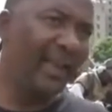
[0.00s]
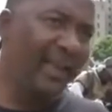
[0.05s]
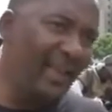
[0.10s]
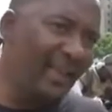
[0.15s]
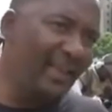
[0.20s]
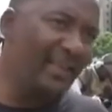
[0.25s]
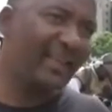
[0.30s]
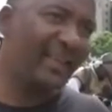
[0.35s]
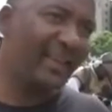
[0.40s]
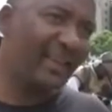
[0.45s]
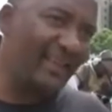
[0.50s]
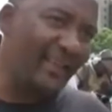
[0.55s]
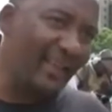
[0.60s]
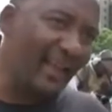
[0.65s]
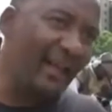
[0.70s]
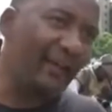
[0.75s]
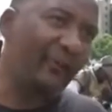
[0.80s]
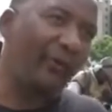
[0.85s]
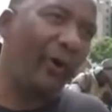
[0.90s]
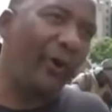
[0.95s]
is the
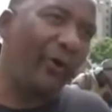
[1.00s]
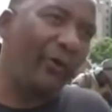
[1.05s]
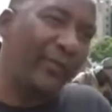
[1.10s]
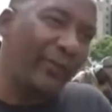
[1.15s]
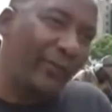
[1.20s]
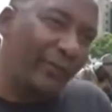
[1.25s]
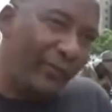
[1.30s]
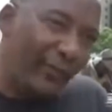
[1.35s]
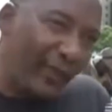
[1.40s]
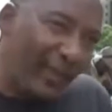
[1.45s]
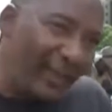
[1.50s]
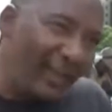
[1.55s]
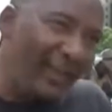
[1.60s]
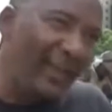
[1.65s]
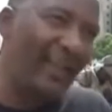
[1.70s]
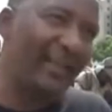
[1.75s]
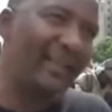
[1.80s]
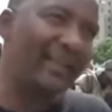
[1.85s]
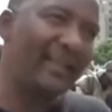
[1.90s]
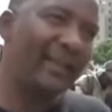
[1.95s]
result of the
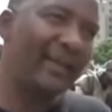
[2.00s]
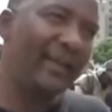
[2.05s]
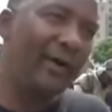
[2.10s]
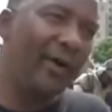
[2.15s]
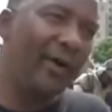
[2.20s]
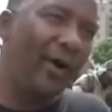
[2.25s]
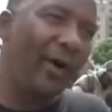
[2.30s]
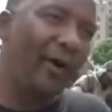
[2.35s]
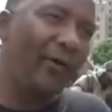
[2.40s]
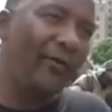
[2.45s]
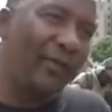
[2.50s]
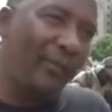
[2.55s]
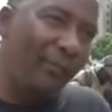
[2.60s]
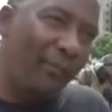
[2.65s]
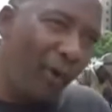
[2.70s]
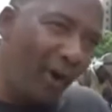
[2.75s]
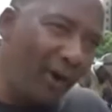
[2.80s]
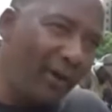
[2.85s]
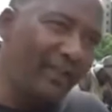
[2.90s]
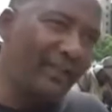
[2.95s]
failures of the
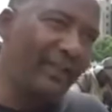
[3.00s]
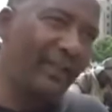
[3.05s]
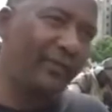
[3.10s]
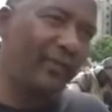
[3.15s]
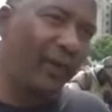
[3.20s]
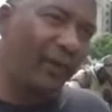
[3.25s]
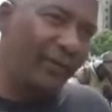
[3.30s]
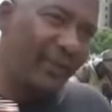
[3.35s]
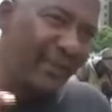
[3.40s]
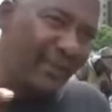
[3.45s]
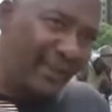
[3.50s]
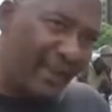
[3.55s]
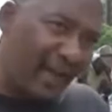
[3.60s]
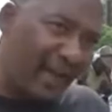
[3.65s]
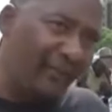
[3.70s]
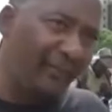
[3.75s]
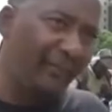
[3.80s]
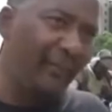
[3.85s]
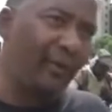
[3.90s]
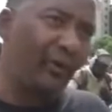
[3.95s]
policies of this
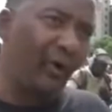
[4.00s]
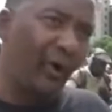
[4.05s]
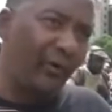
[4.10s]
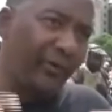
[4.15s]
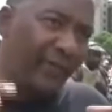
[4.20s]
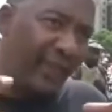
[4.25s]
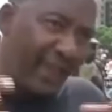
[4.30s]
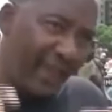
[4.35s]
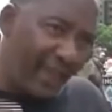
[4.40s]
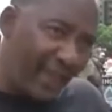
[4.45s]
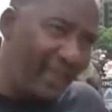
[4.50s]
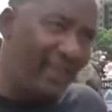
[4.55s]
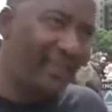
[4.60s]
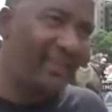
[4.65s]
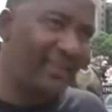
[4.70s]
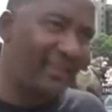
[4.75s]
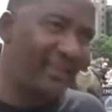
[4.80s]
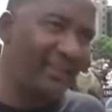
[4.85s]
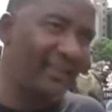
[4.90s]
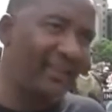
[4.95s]
government, of the
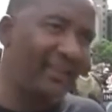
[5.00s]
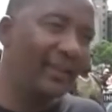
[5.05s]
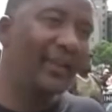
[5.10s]
ANC,